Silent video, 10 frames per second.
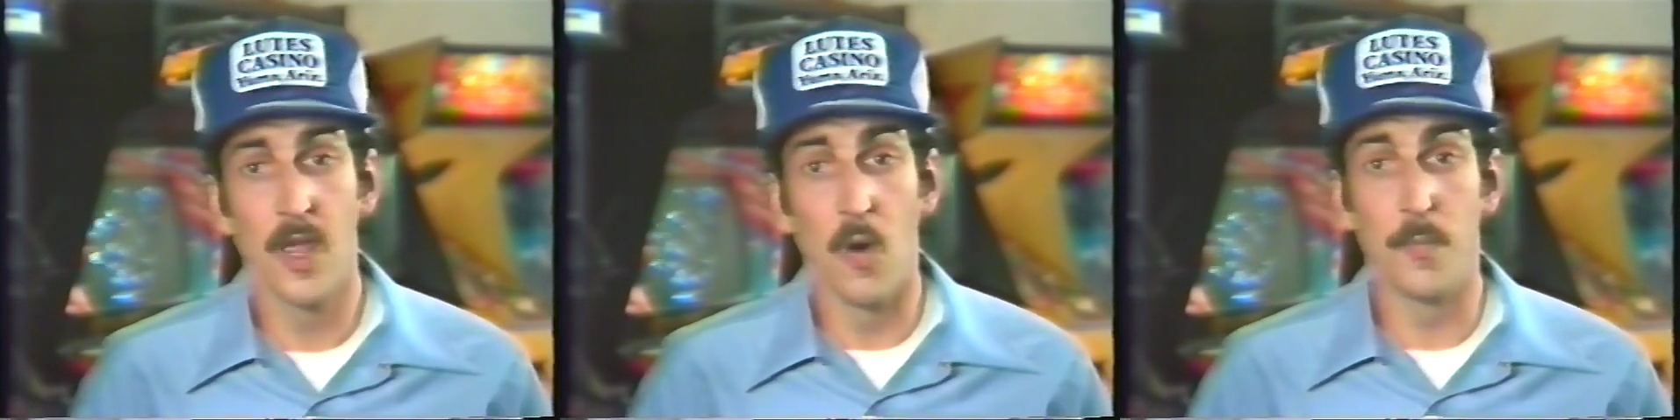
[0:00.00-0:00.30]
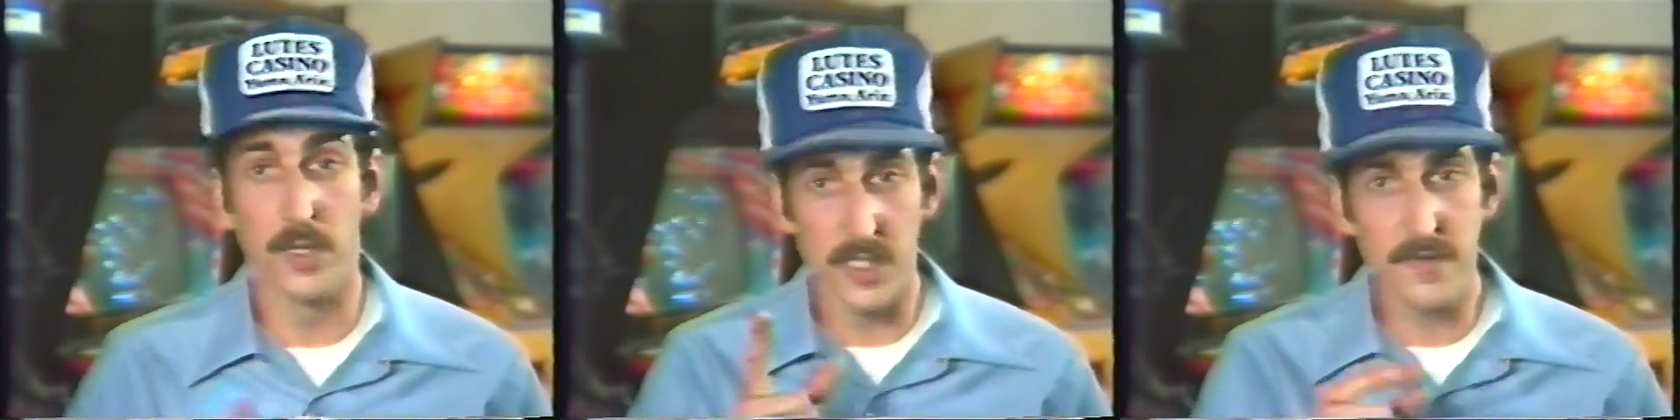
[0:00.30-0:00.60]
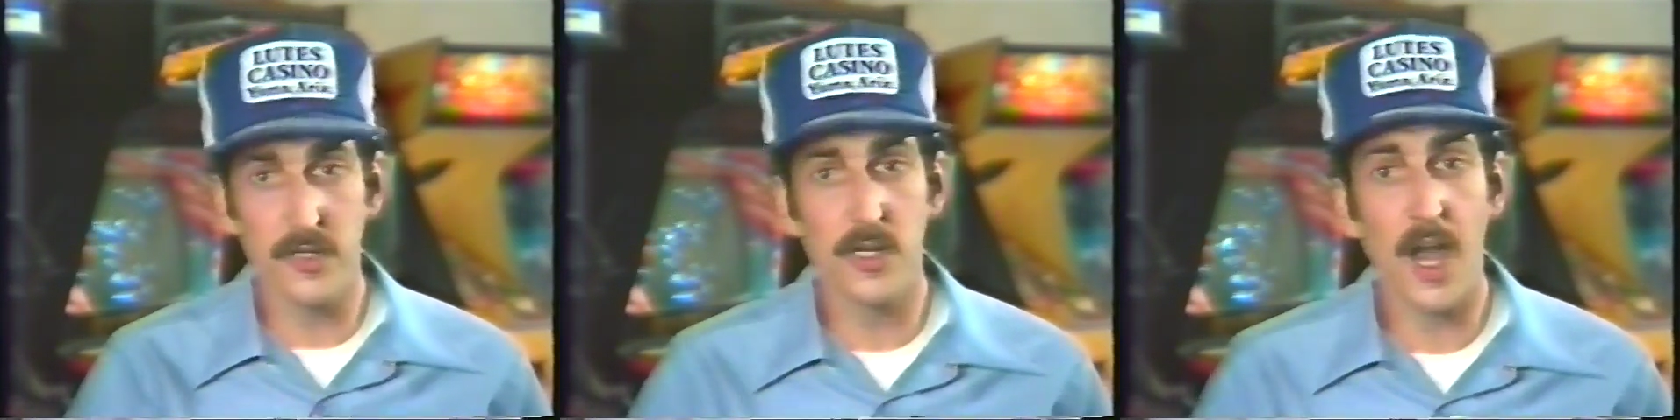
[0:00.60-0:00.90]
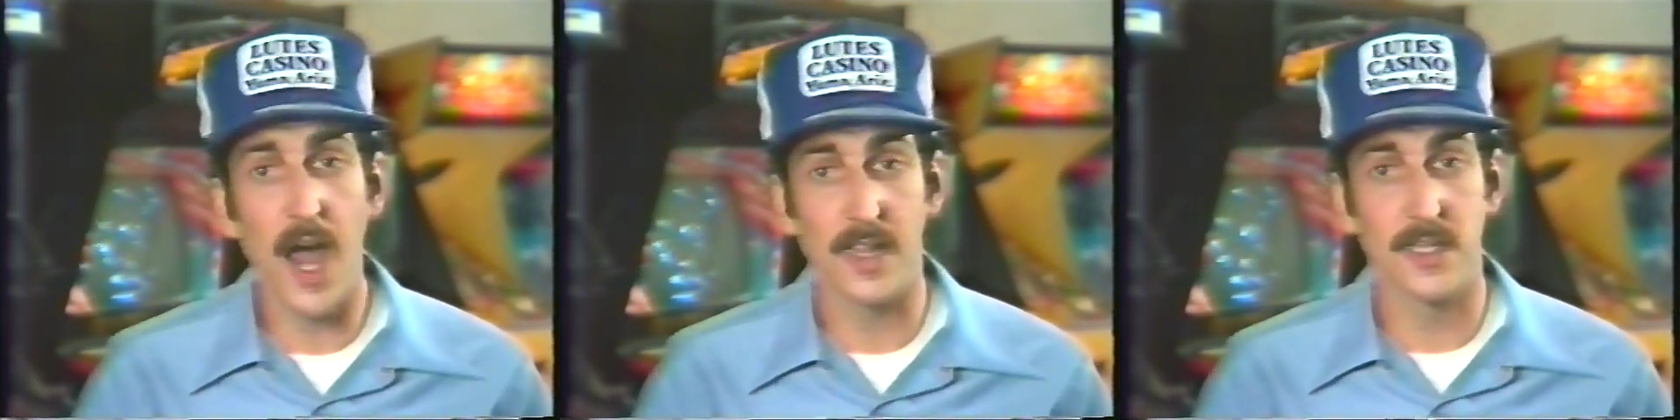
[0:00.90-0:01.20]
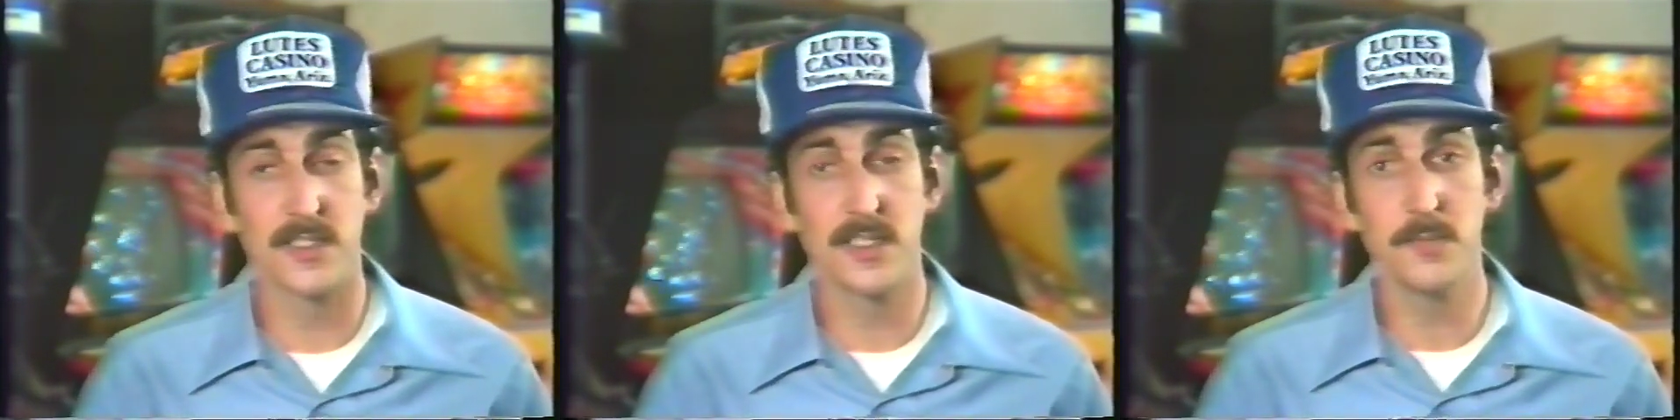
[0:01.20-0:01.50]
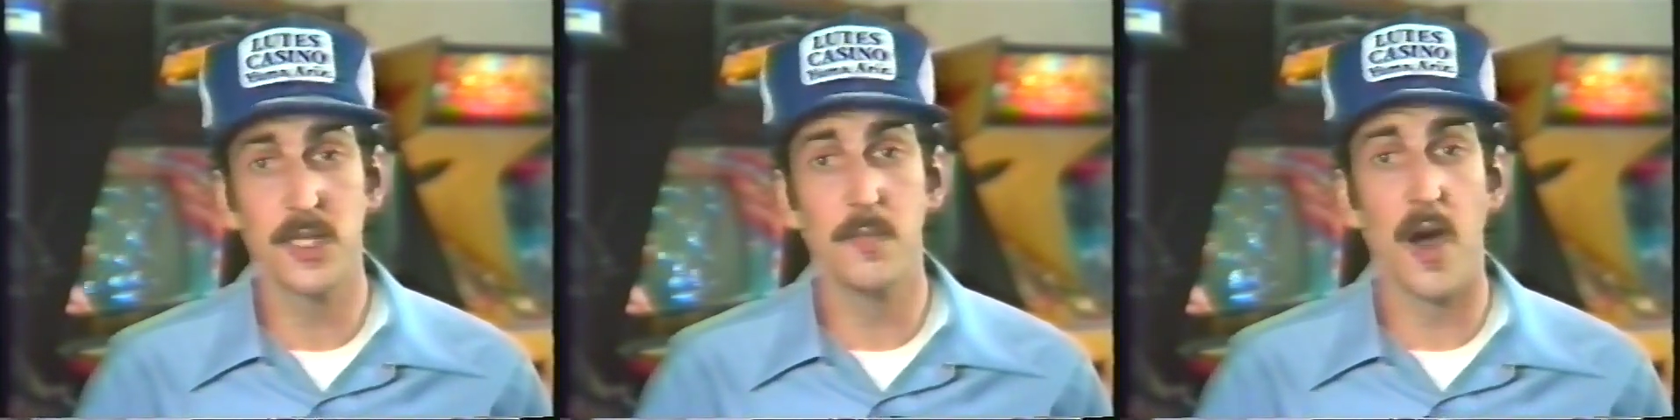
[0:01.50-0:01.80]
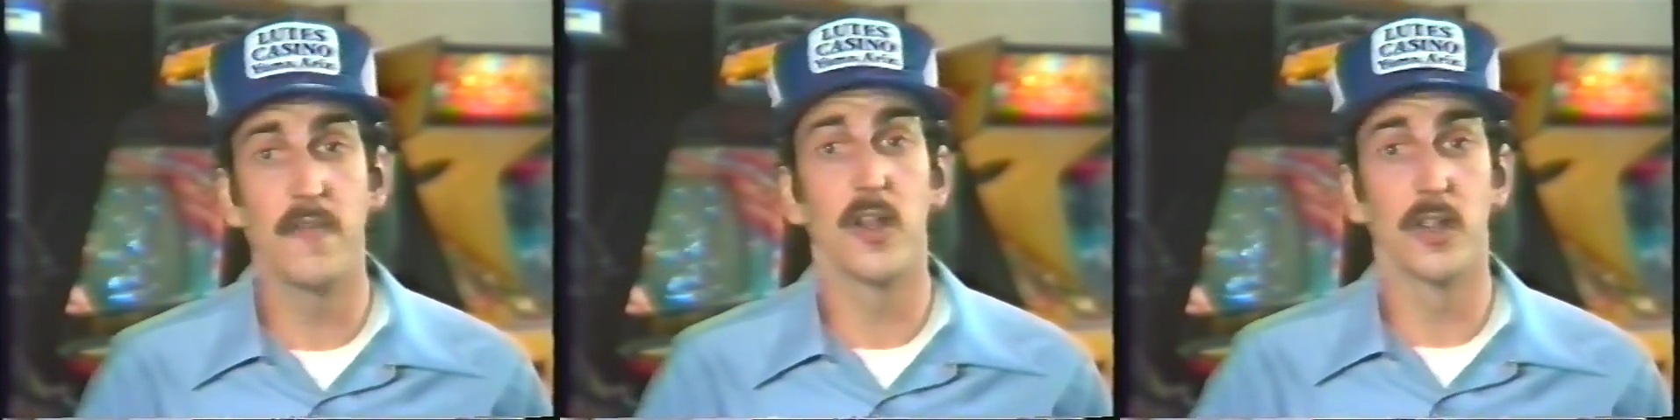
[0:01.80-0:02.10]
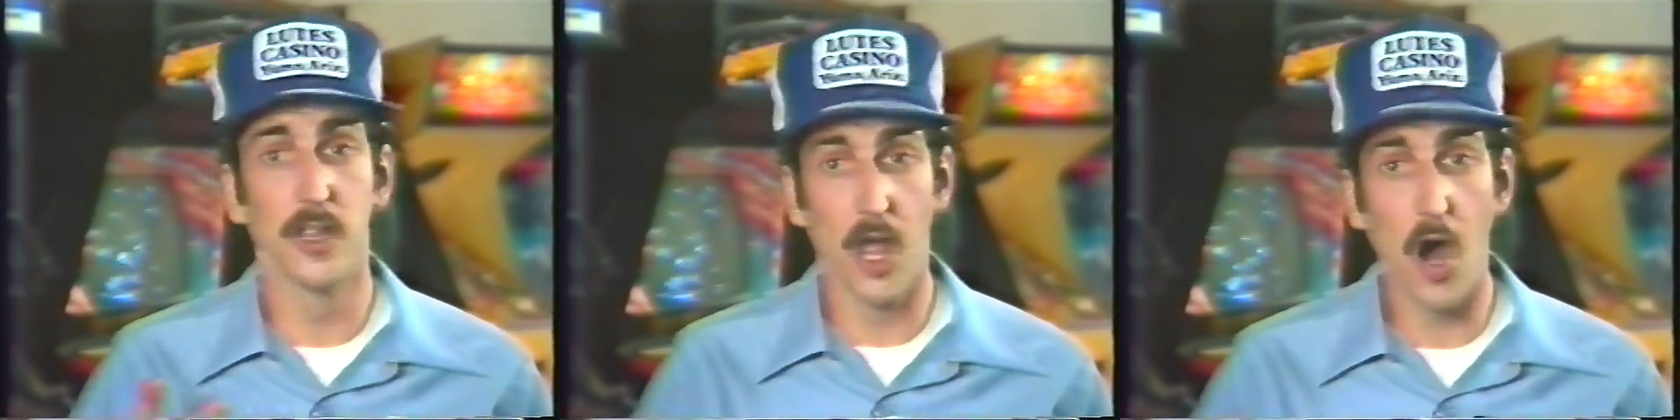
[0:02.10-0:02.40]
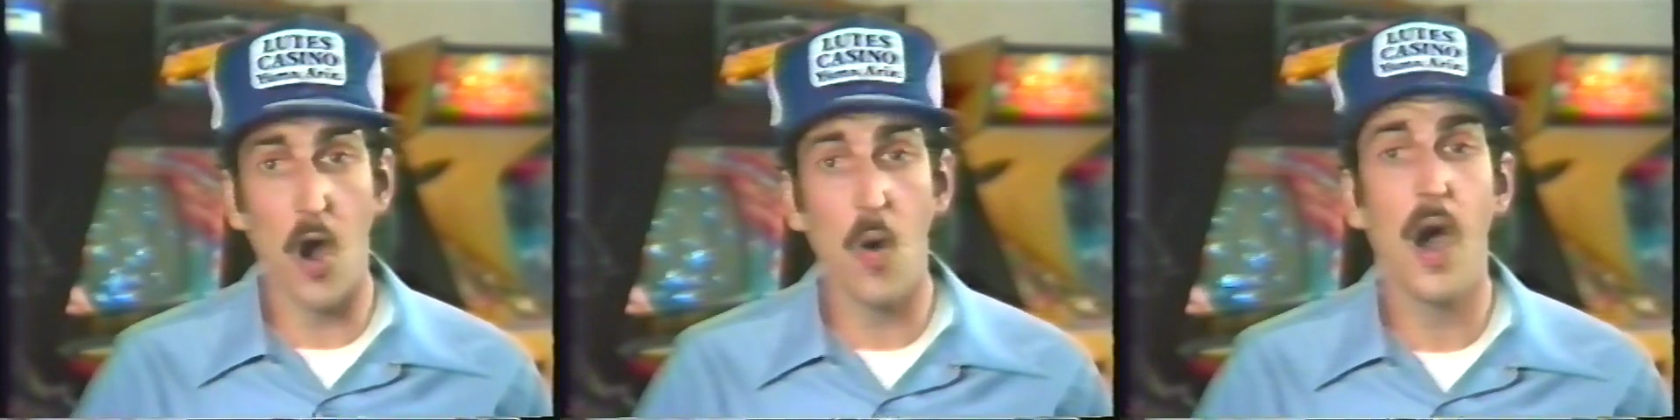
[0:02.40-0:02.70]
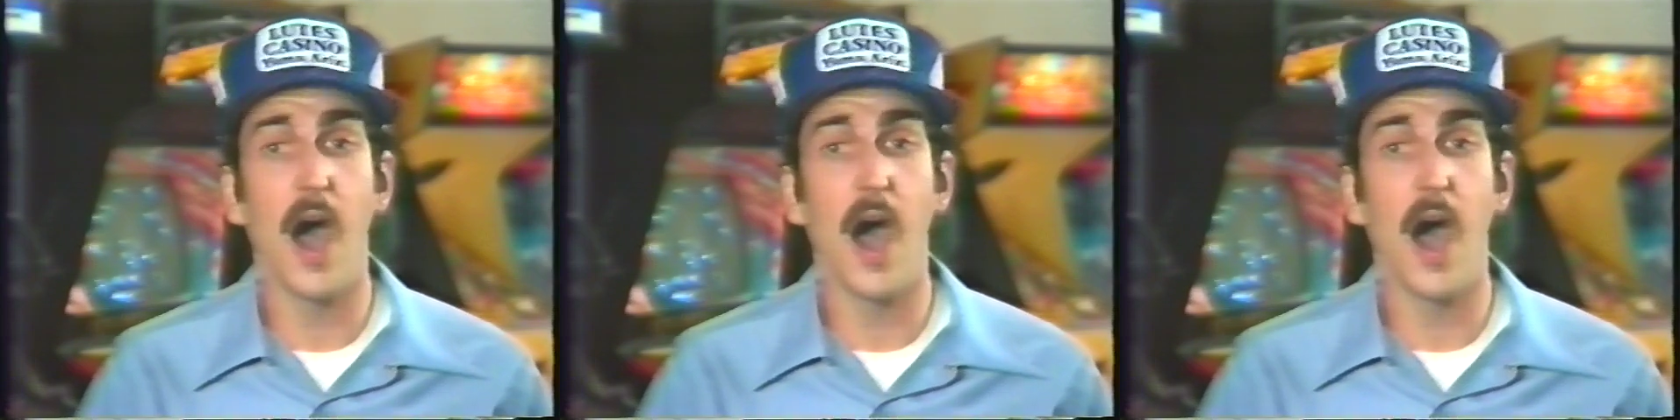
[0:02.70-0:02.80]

Well, believe it or not, the symptom of low